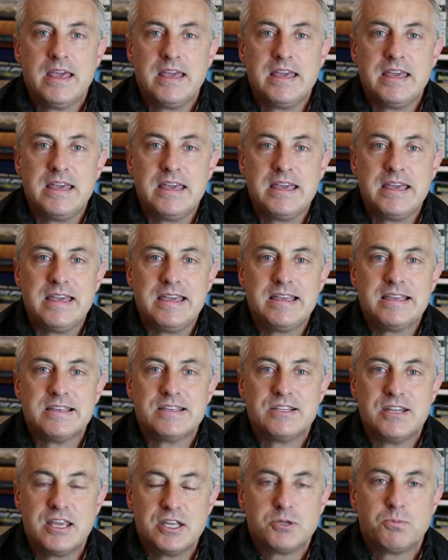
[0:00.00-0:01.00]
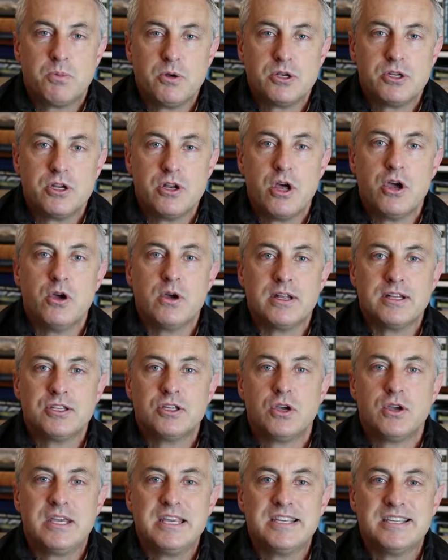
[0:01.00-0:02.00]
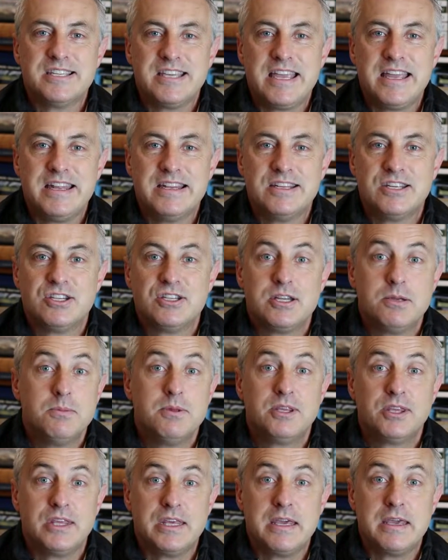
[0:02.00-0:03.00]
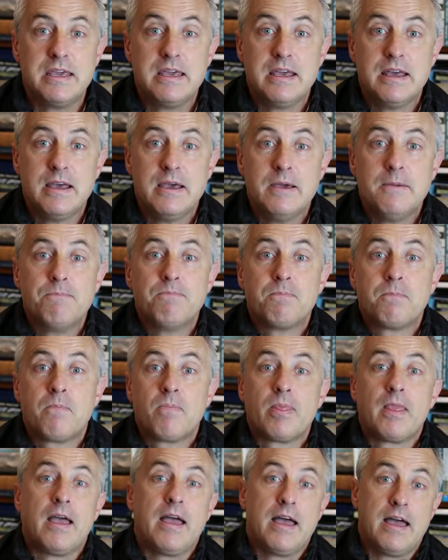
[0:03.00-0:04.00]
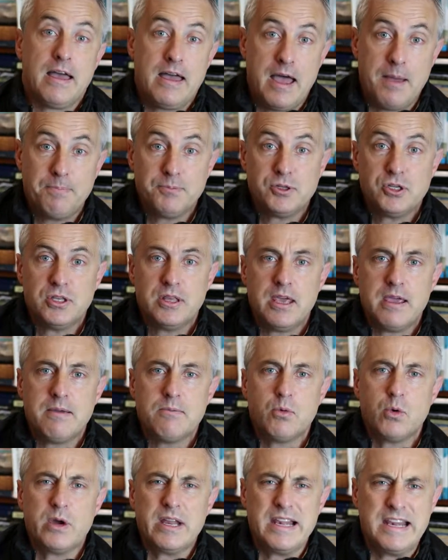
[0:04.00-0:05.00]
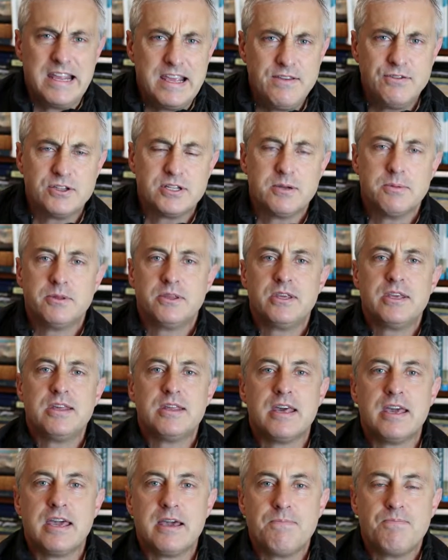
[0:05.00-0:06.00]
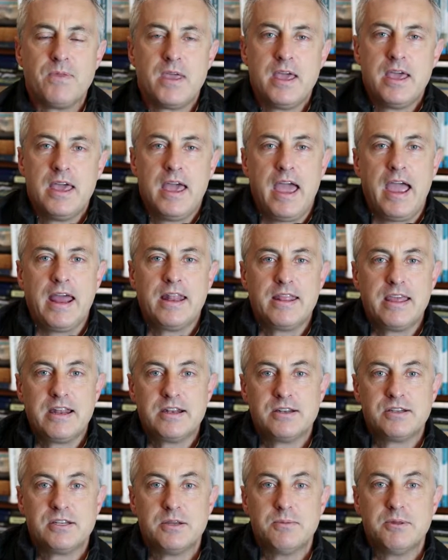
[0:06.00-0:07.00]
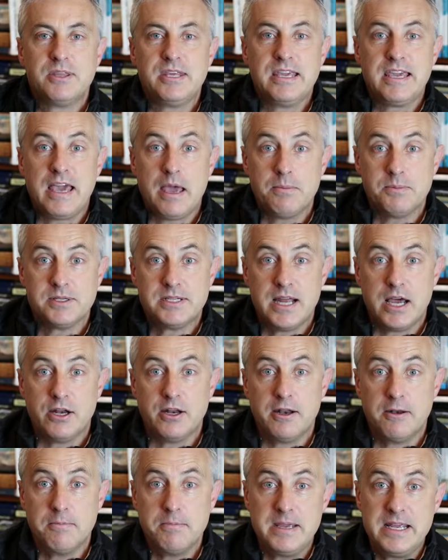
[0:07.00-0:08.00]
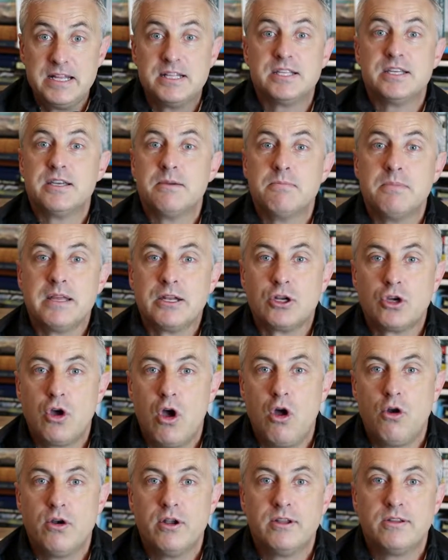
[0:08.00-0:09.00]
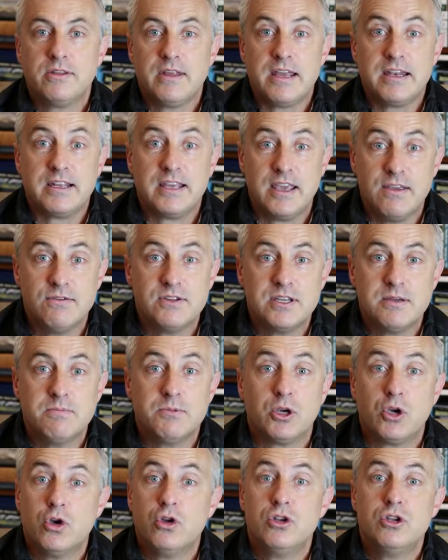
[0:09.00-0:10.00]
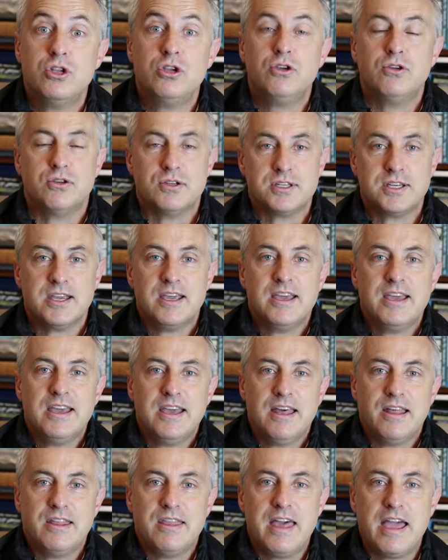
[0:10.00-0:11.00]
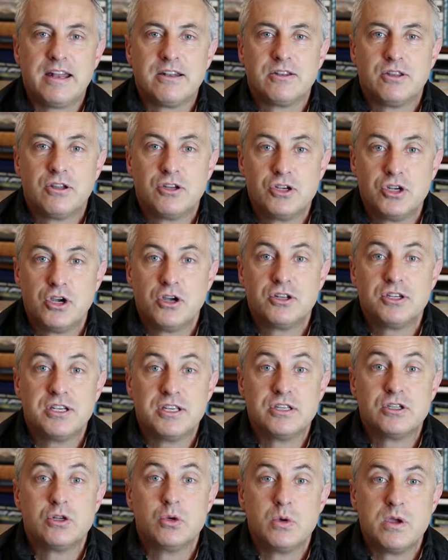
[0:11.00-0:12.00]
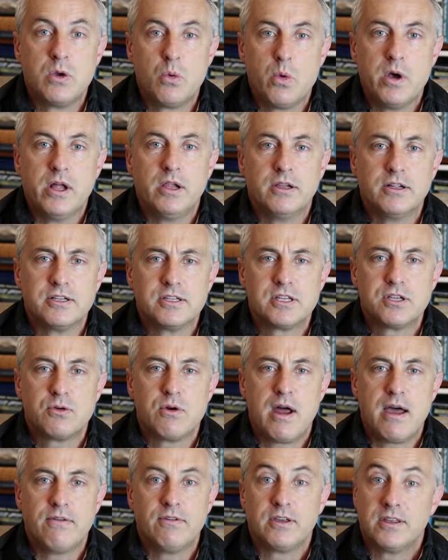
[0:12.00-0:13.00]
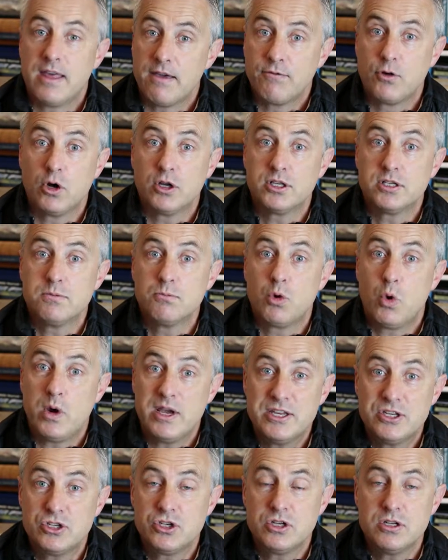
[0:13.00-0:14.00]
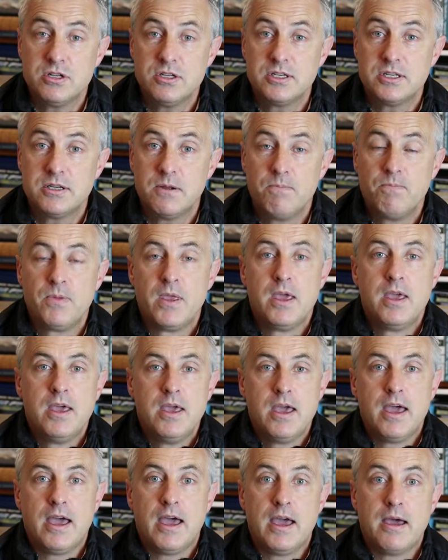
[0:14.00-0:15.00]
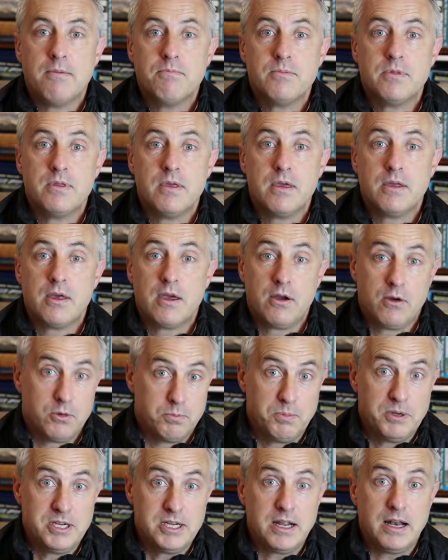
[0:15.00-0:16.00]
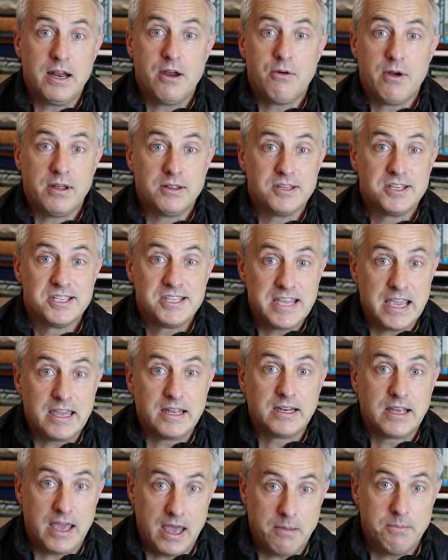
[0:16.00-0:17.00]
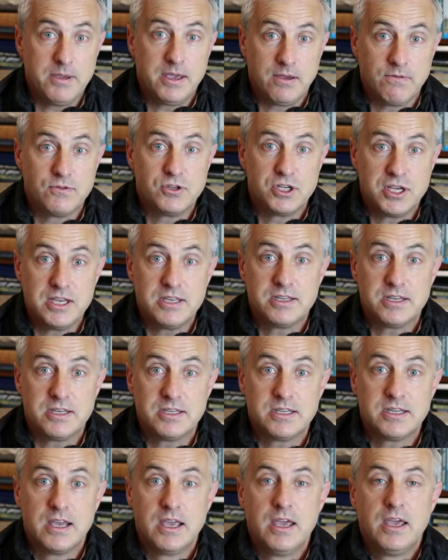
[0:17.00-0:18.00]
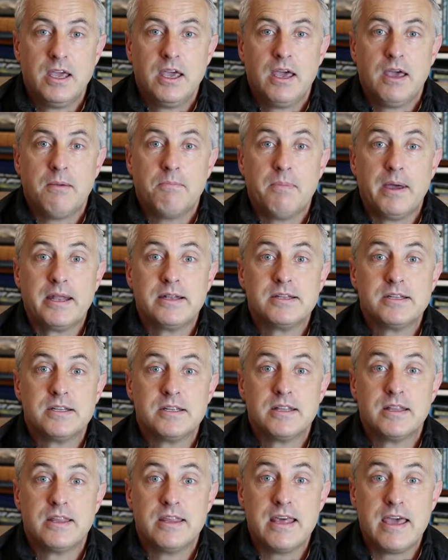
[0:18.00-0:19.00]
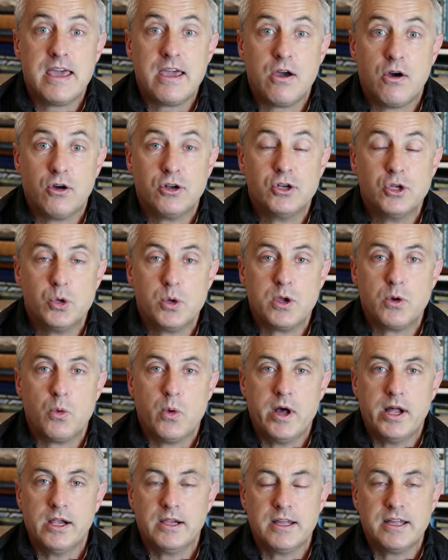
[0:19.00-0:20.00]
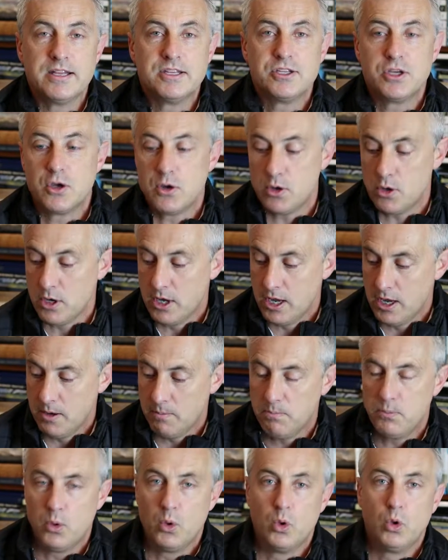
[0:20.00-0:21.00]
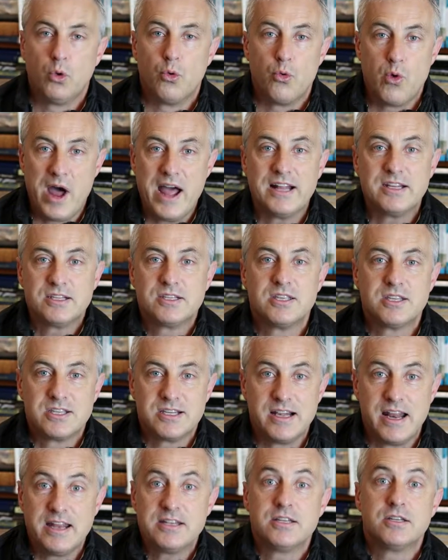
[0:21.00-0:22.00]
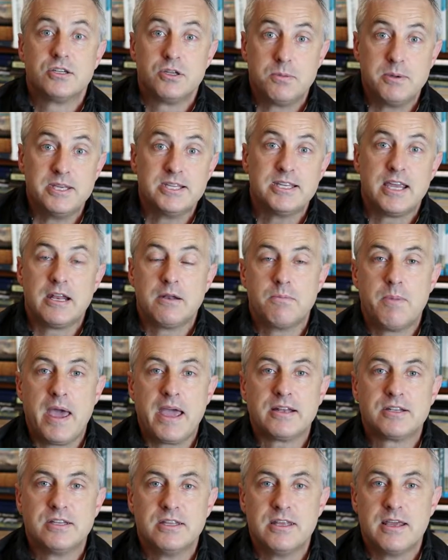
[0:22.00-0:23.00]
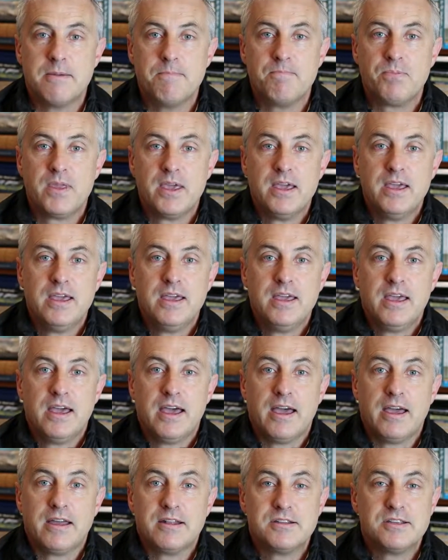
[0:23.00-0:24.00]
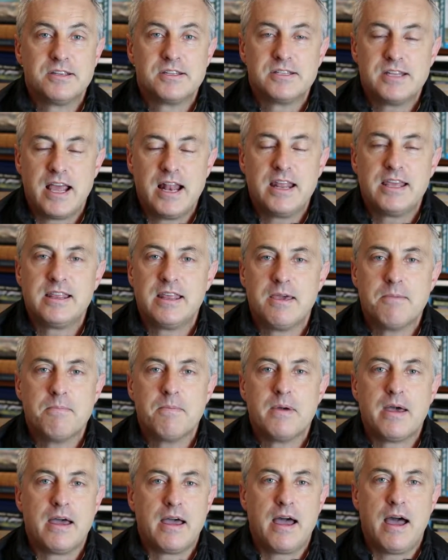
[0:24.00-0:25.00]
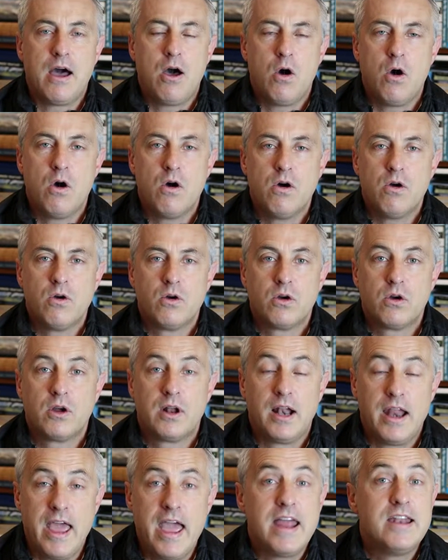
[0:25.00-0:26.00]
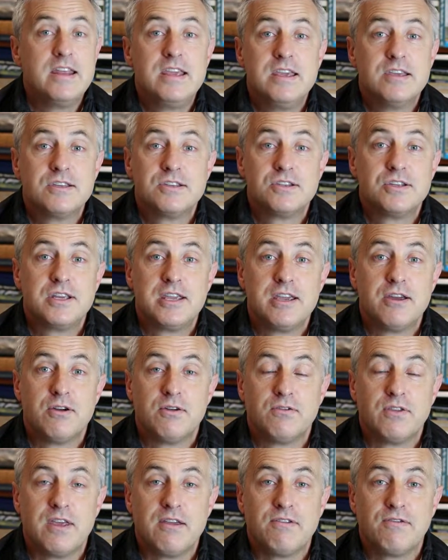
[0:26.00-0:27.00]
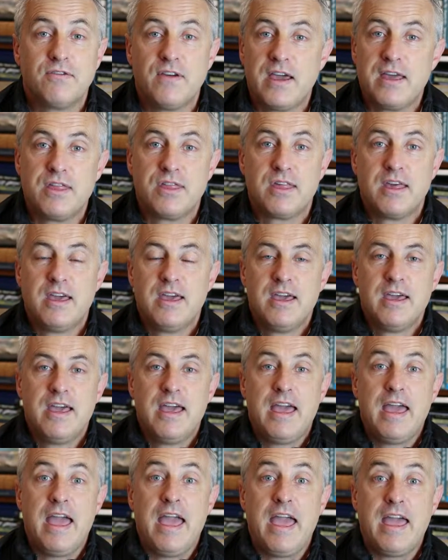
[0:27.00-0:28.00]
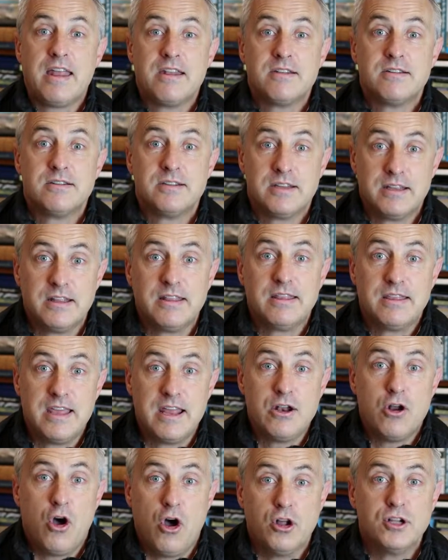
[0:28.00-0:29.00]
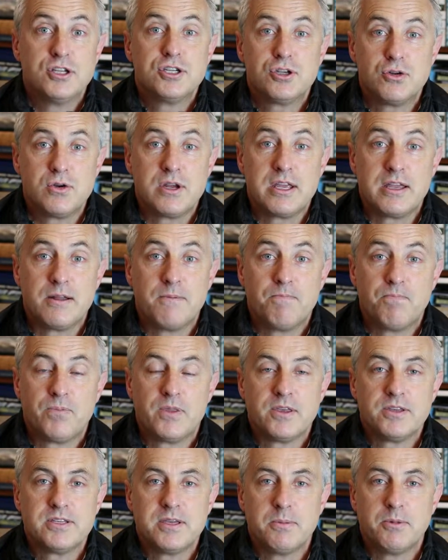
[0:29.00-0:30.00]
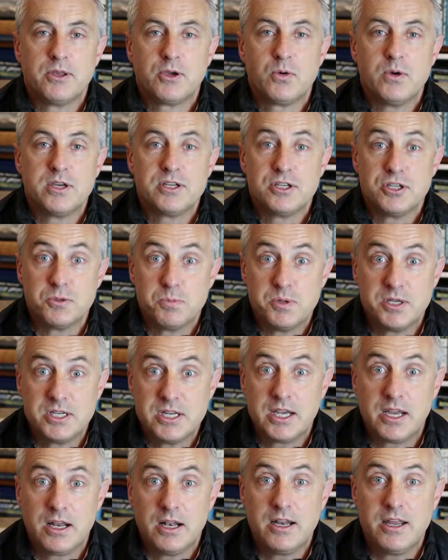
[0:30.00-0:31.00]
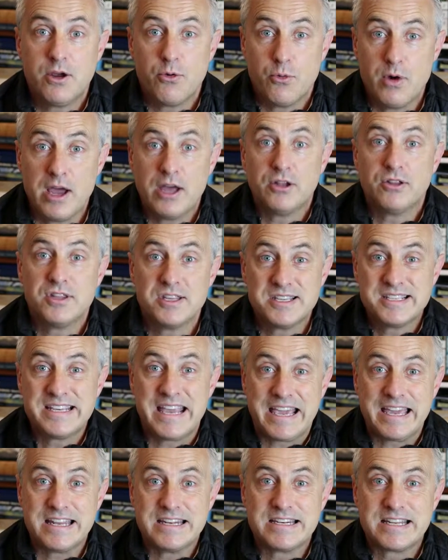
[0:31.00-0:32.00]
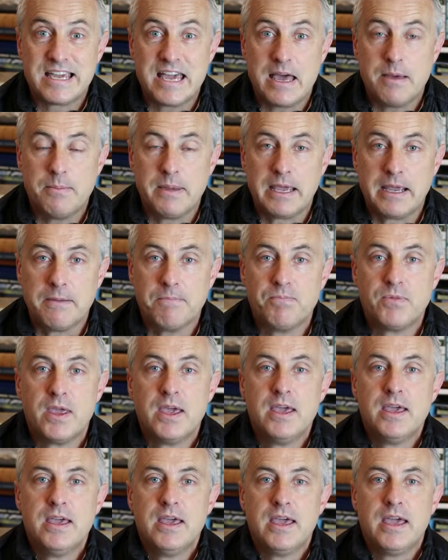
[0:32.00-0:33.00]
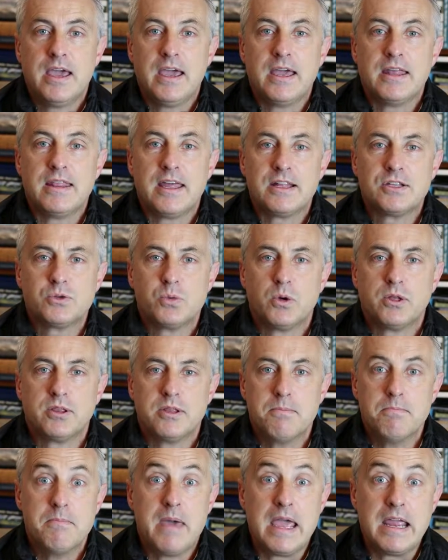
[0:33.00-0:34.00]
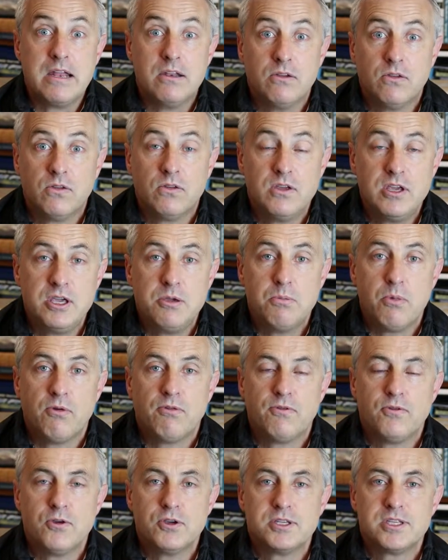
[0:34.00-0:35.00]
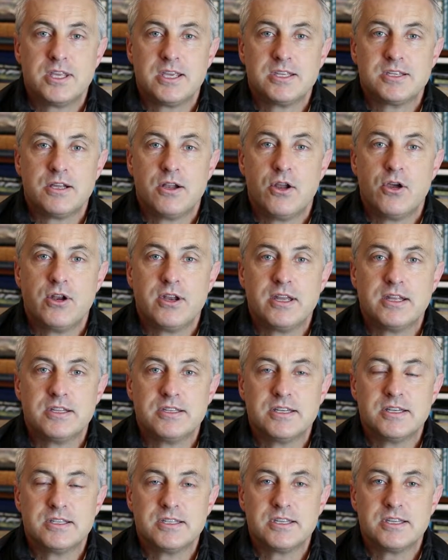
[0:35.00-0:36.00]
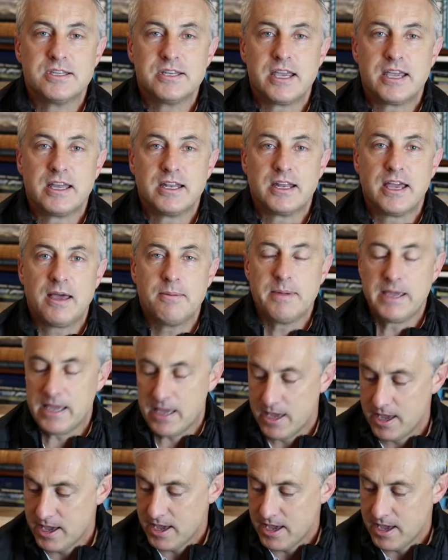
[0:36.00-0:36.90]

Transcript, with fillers: he is desperate to know. And so he sends Timothy uh, up to them, or he leaves Timothy there, and then Timothy comes down and meets him in Corinth and gives him the good news that the church is doing well, it's thriving. They've got some questions, um, uh, particularly around the second coming of Jesus, but they are doing well. And so Paul writes this letter to be sent back to them, uh, just telling them how glad he is to hear of their faith and then answering some of the questions, particularly around the second coming. And that's what the main theme of First Thessalonians is the second coming.